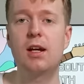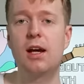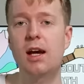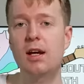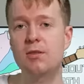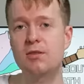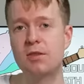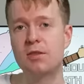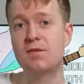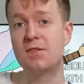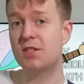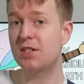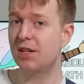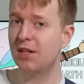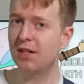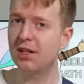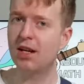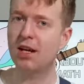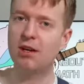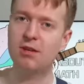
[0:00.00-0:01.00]
Out of
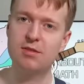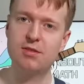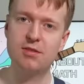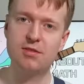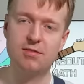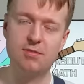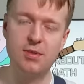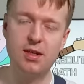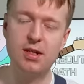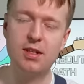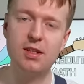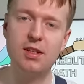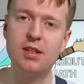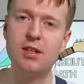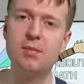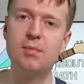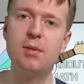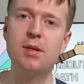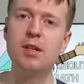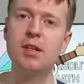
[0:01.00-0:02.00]
Sight, Out of Mind
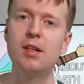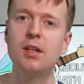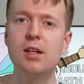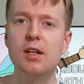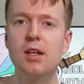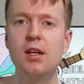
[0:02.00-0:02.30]
E P.